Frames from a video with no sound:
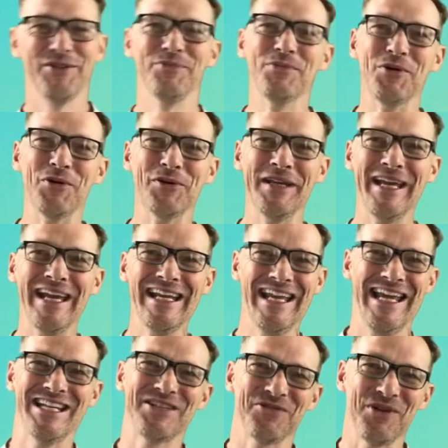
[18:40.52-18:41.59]
Good morning,
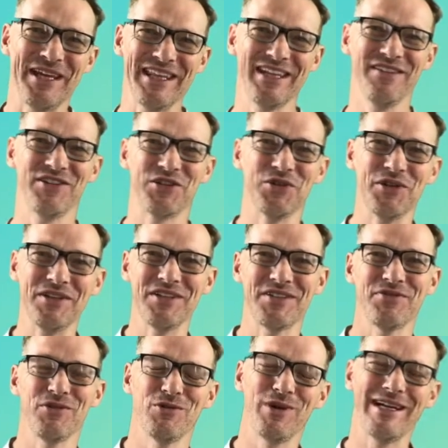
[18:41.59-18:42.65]
it's great that you've joined us
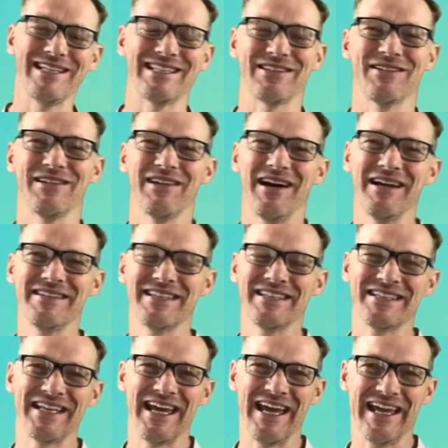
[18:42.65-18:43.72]
for Oasis Online
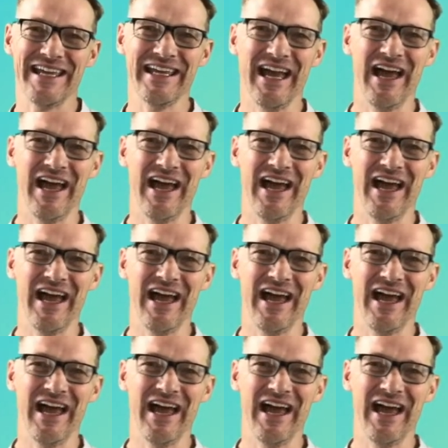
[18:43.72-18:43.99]
today.